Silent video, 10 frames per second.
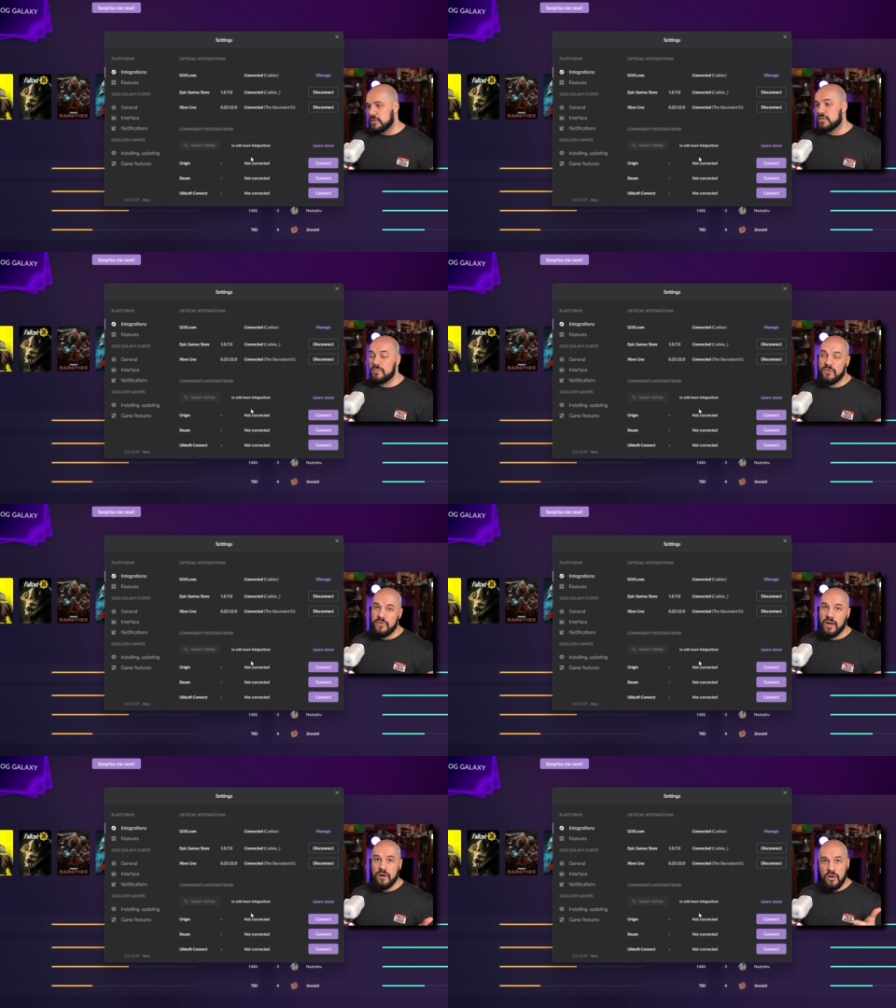to be
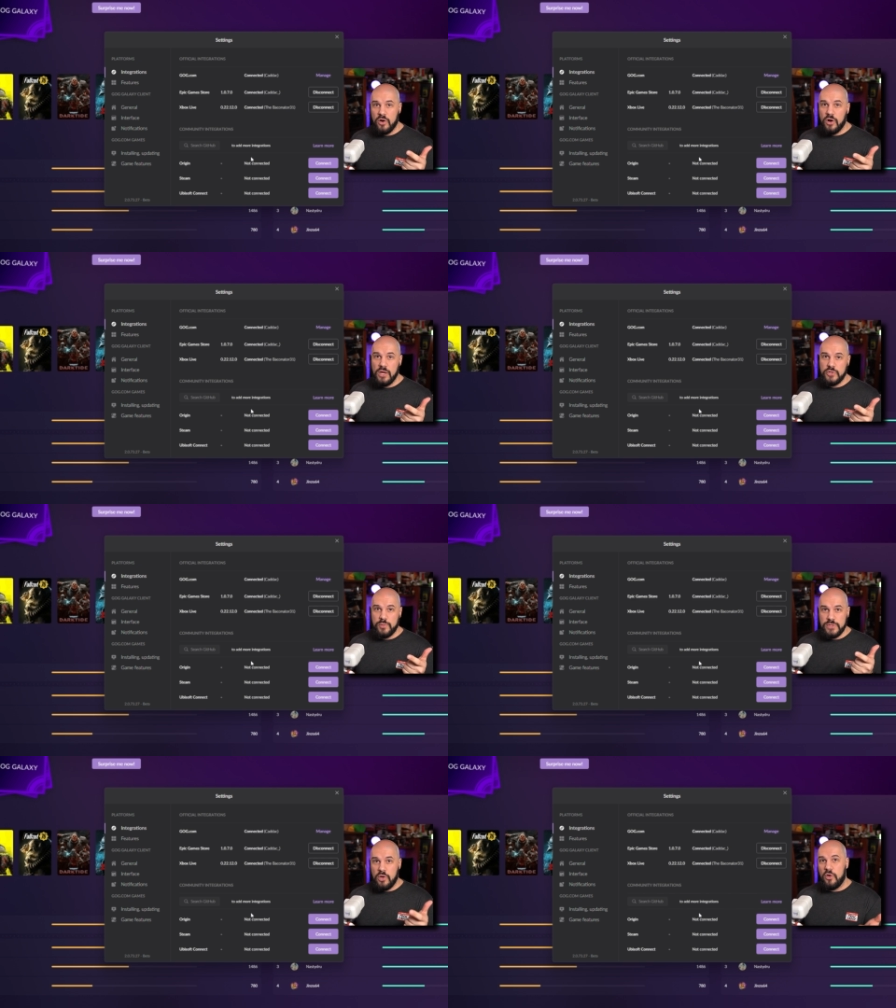fair, across
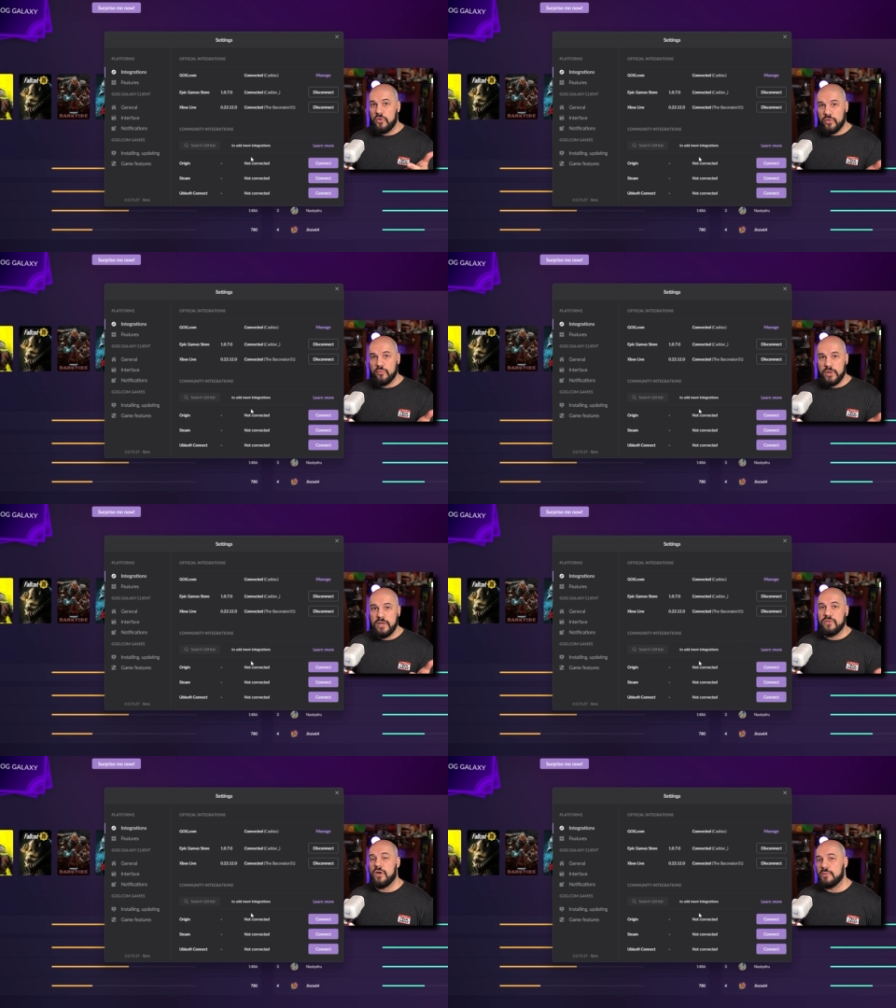almost all three
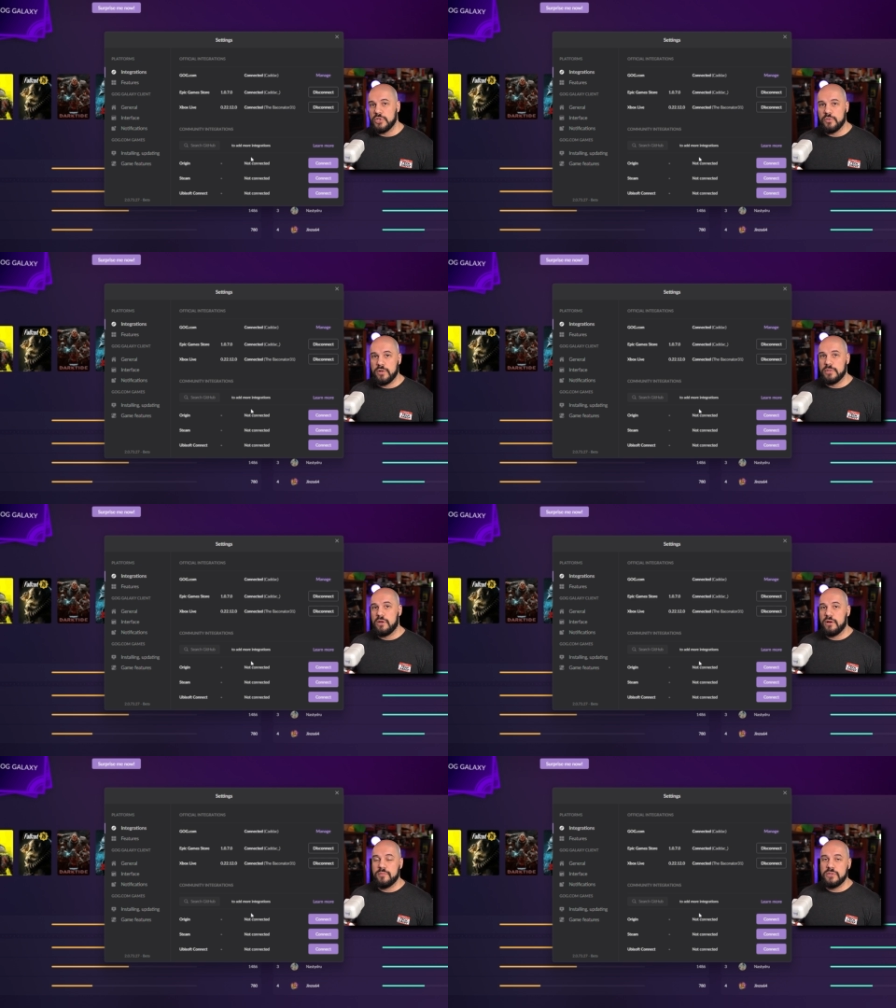of the options we're going to be
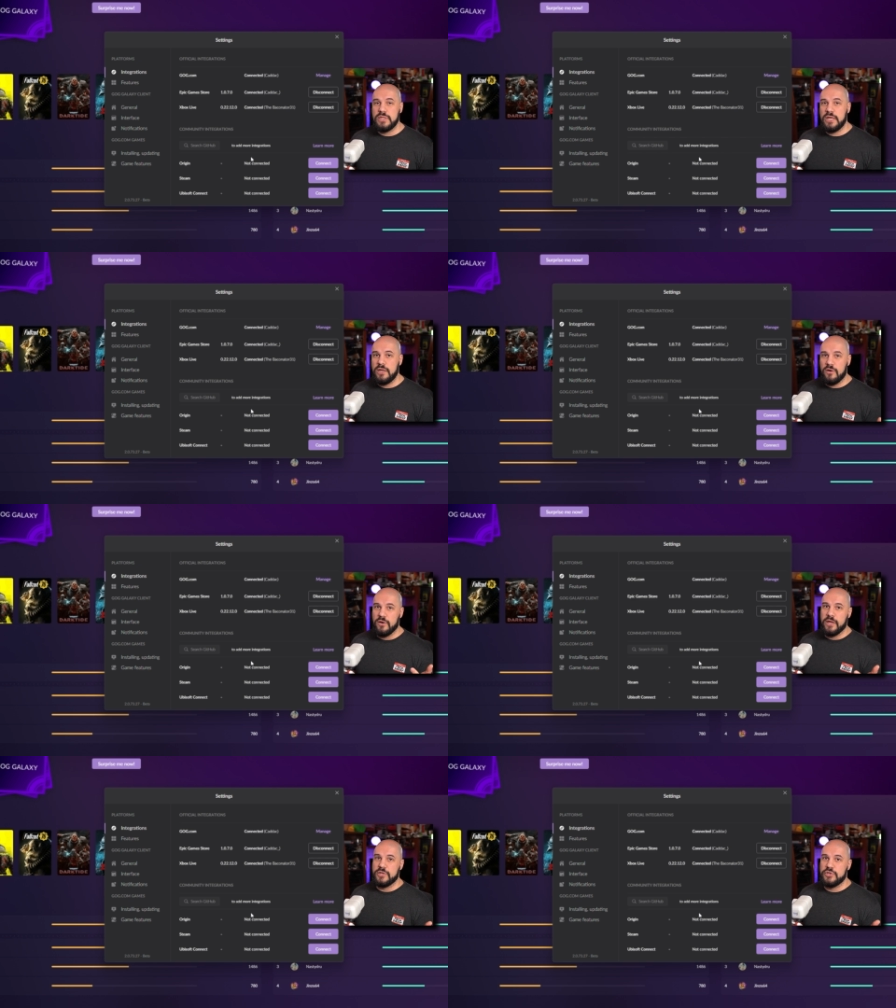talking about today are
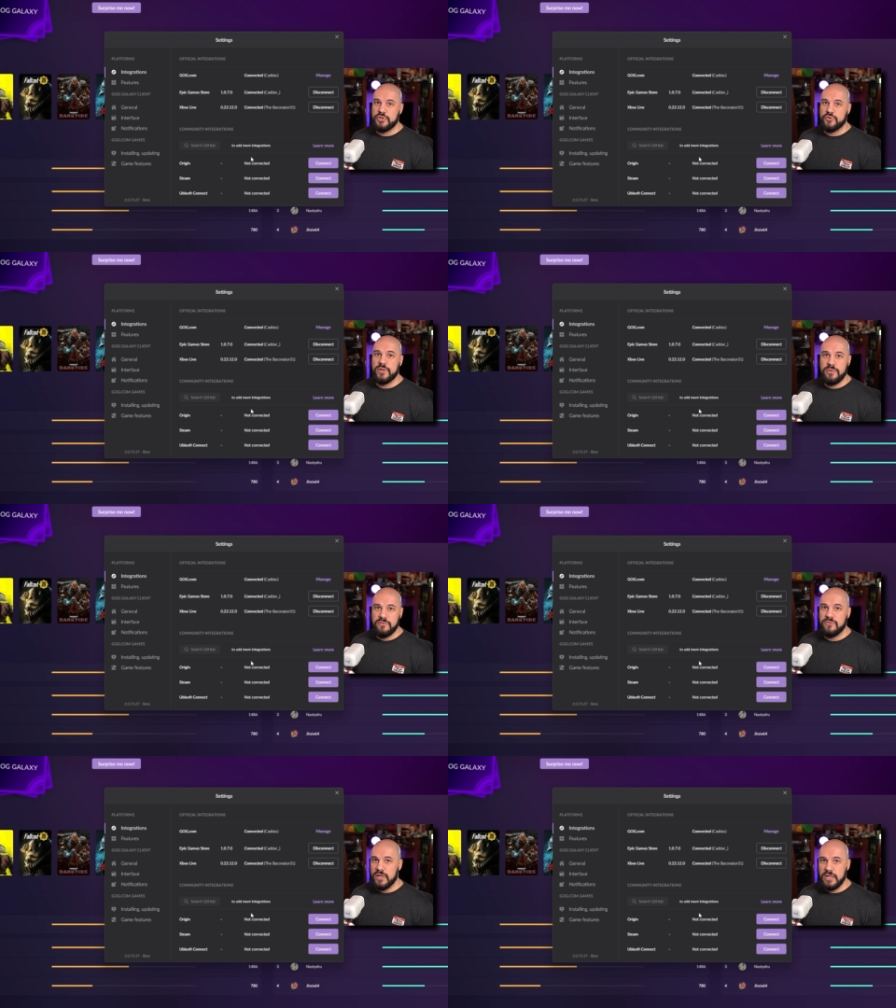extremely
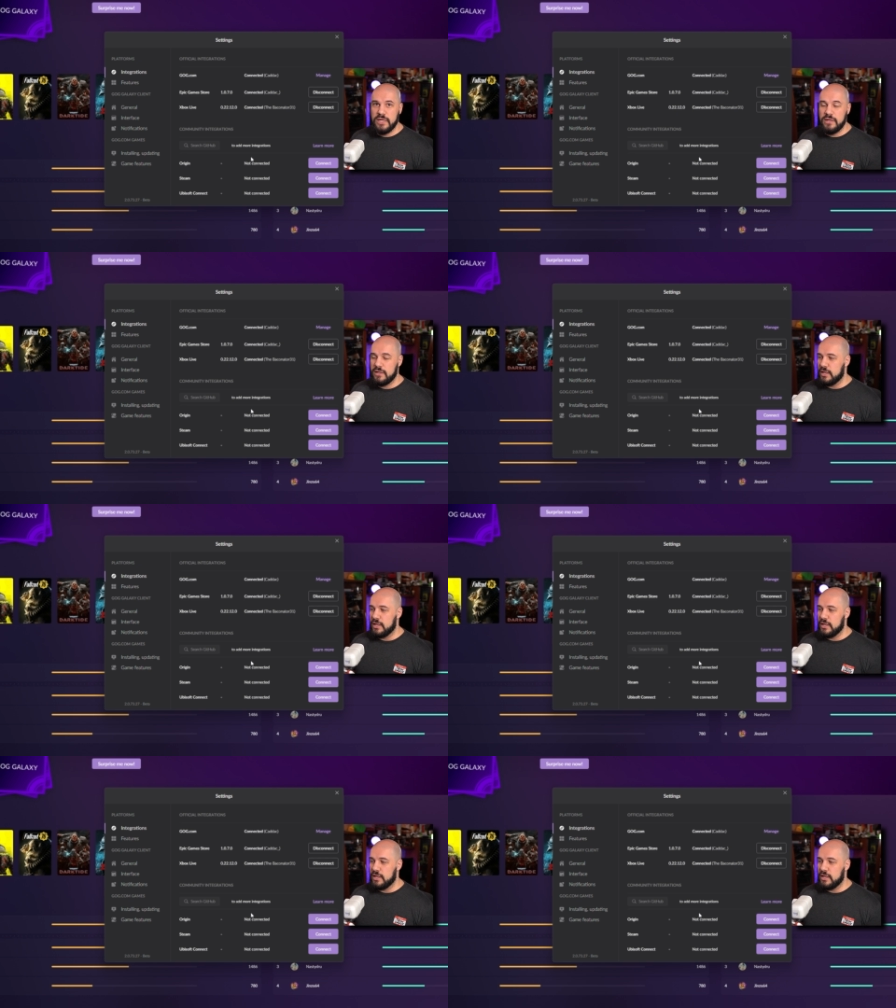finicky,